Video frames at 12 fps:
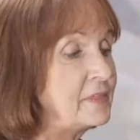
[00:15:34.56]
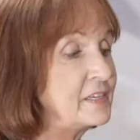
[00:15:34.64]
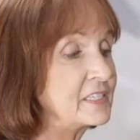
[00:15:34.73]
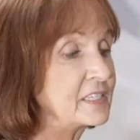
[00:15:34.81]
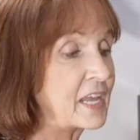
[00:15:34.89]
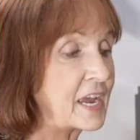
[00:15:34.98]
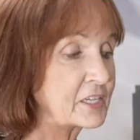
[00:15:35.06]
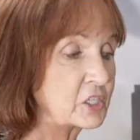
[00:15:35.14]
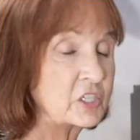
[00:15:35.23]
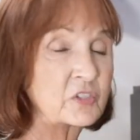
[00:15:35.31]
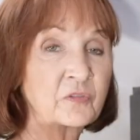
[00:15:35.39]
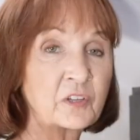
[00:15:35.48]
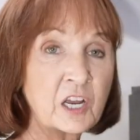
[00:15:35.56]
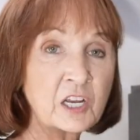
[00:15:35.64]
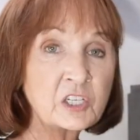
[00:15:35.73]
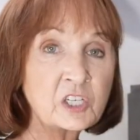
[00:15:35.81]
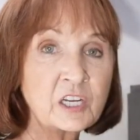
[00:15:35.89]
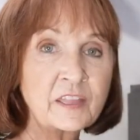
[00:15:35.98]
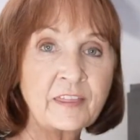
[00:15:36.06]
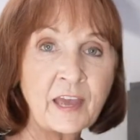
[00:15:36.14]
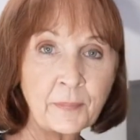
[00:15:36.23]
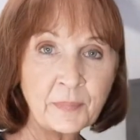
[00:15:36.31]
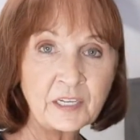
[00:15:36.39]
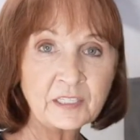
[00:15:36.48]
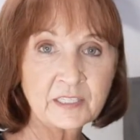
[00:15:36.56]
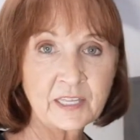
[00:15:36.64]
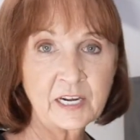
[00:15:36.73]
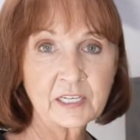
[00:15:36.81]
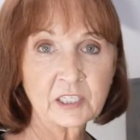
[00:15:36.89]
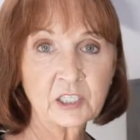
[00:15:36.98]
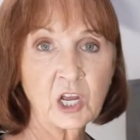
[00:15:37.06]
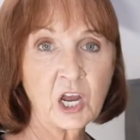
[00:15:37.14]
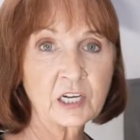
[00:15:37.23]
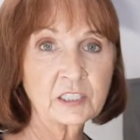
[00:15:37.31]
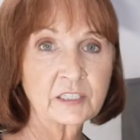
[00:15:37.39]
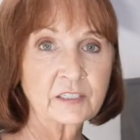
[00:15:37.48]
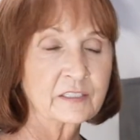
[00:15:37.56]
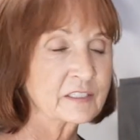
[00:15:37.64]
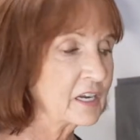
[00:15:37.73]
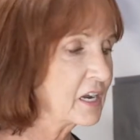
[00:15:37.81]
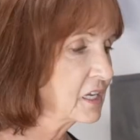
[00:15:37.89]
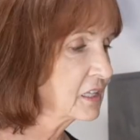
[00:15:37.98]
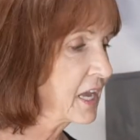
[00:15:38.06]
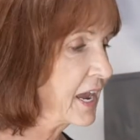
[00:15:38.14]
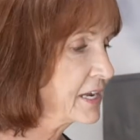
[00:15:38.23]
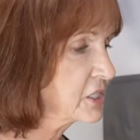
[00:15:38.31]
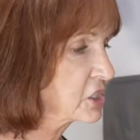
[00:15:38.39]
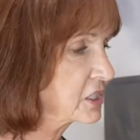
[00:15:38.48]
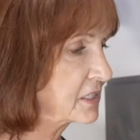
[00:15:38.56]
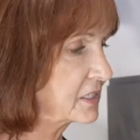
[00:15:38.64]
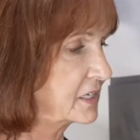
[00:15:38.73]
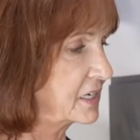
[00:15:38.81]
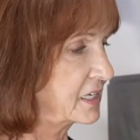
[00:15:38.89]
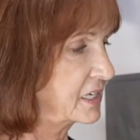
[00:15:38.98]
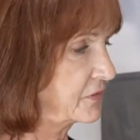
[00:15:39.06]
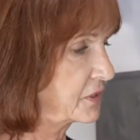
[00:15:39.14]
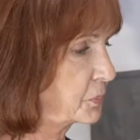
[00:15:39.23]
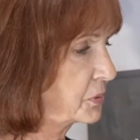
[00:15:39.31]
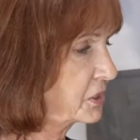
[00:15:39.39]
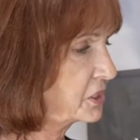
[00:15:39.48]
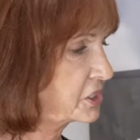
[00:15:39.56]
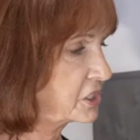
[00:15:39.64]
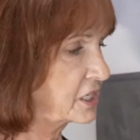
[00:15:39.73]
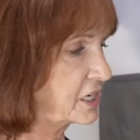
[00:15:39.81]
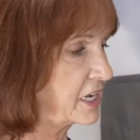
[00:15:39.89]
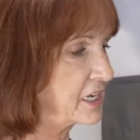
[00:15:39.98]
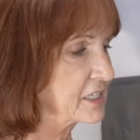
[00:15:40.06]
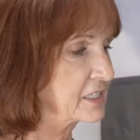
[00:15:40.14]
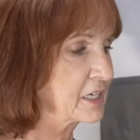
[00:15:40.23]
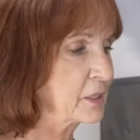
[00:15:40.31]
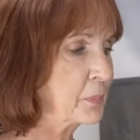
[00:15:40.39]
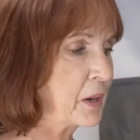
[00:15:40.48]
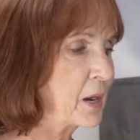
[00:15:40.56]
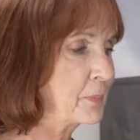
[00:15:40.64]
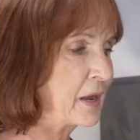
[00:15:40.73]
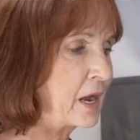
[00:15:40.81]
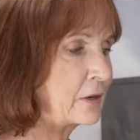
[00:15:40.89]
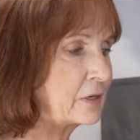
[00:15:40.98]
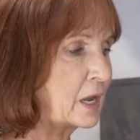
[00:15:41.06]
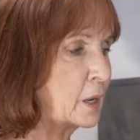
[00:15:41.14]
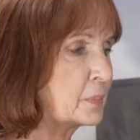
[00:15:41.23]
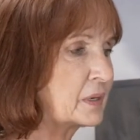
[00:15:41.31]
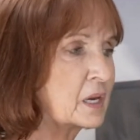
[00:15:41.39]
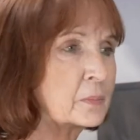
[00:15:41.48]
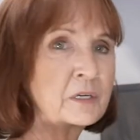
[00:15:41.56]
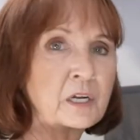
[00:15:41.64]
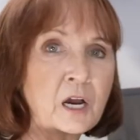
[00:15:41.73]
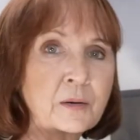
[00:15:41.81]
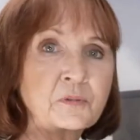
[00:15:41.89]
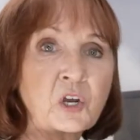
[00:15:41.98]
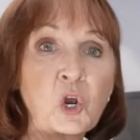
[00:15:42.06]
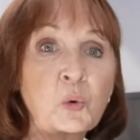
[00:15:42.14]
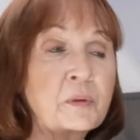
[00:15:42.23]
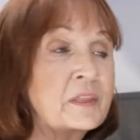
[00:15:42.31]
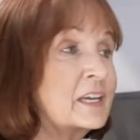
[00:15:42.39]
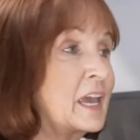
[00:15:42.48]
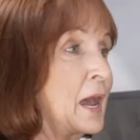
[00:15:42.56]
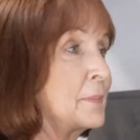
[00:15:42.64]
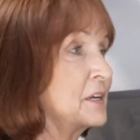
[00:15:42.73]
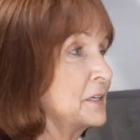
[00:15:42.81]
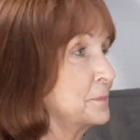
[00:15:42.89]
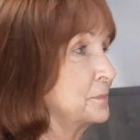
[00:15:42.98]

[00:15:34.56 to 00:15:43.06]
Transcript: this latch is flush, that means that it's locked. To unlatch, give it a push, it's going to pop out and become a knob to open the cabinet.